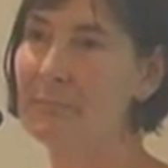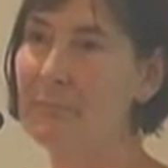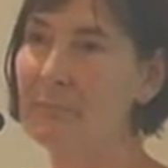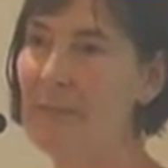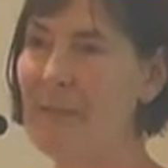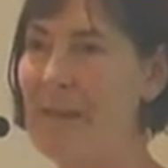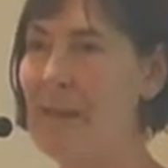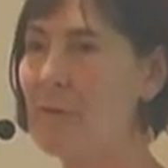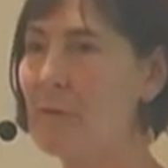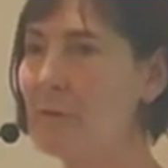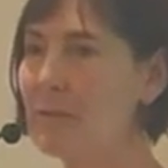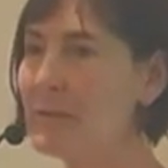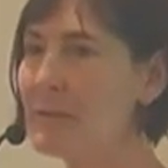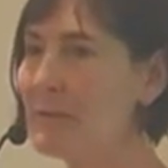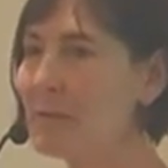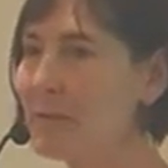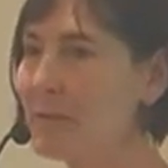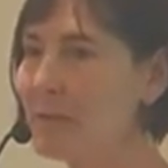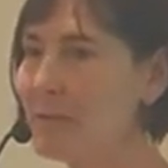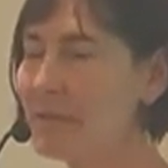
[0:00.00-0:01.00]
without going
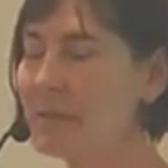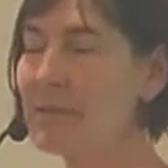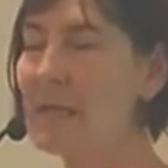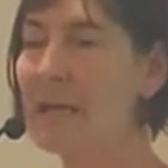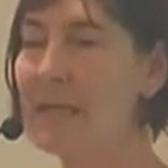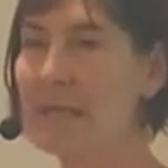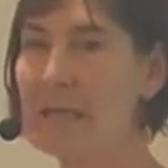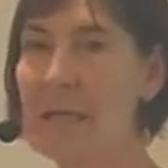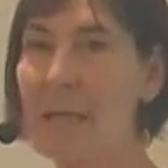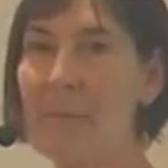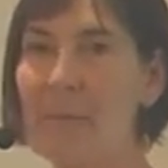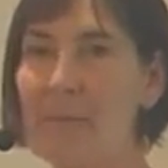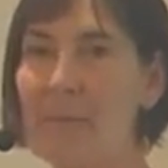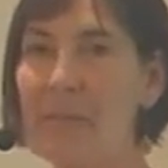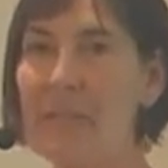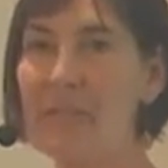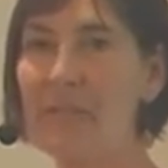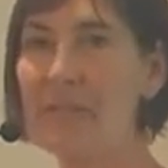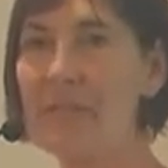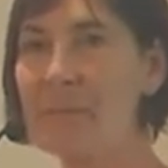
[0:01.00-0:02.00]
circular, tighten up a
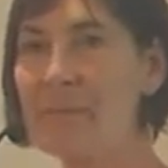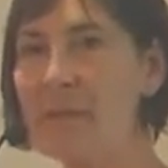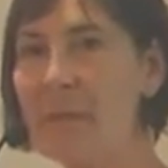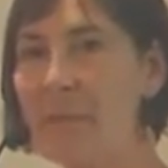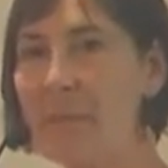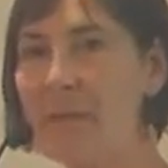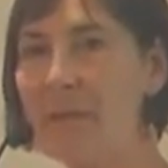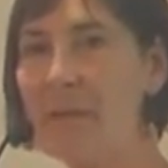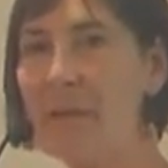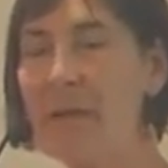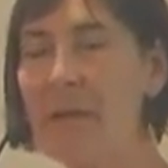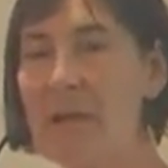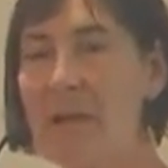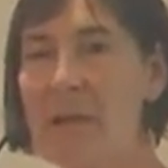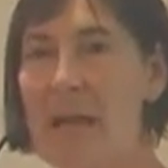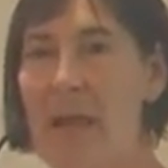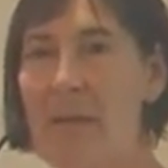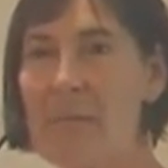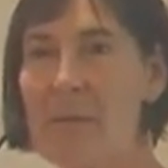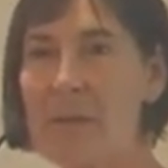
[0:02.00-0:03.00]
relationship so we
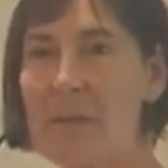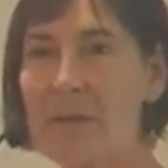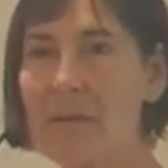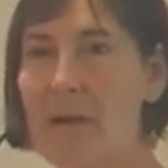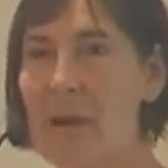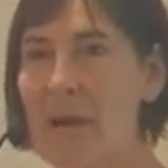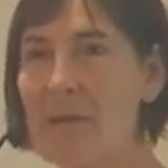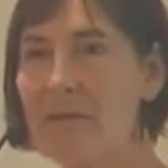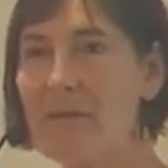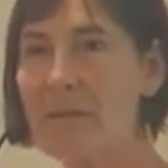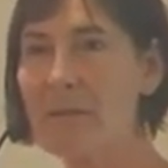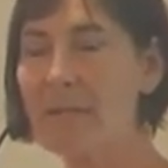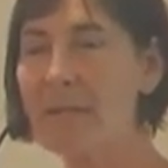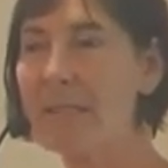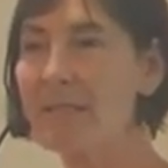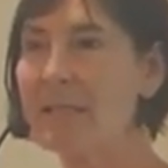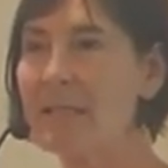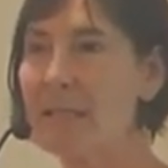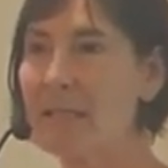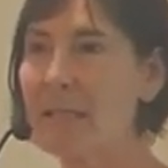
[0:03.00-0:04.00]
have better
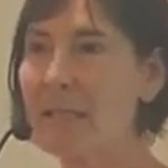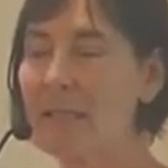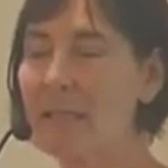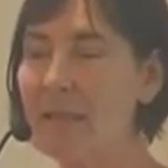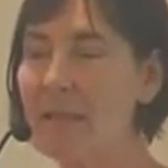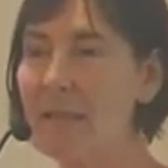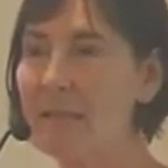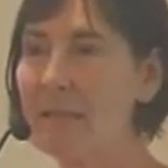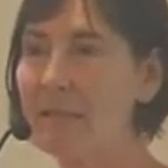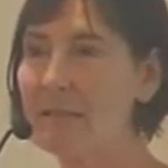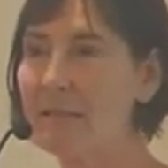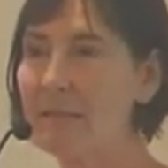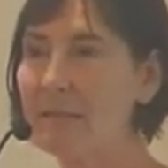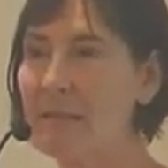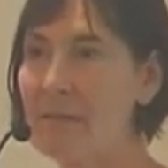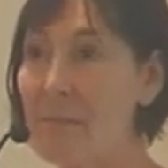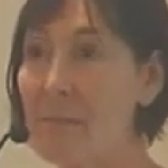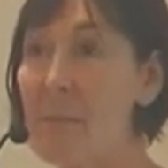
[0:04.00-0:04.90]
confidence in the